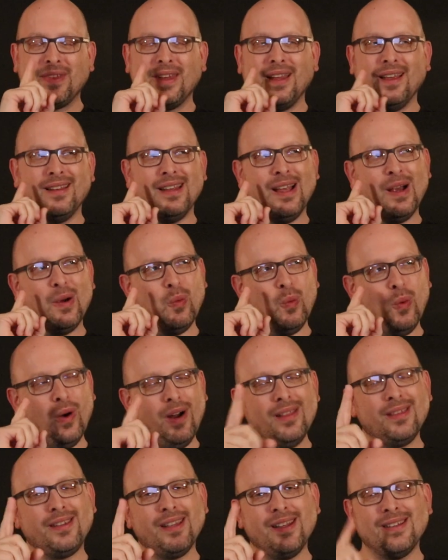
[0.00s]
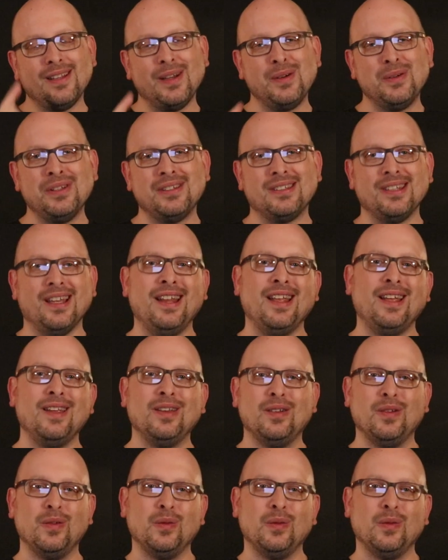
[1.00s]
And that one thing that was in it